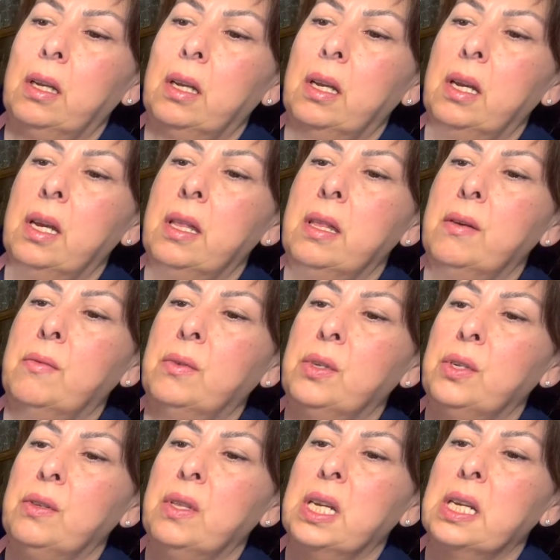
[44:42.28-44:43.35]
And then we'll
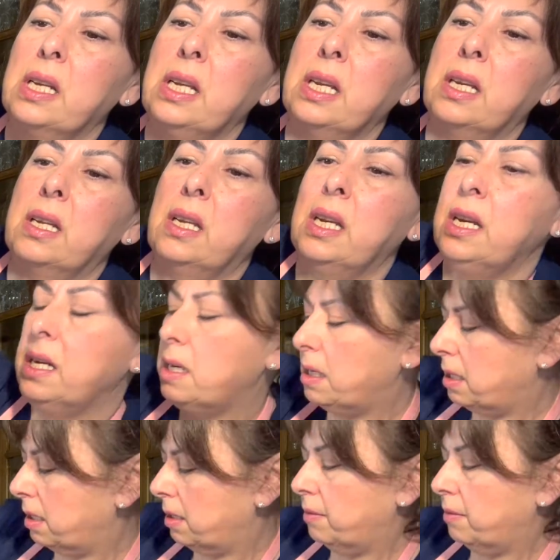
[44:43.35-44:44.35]
do that again here.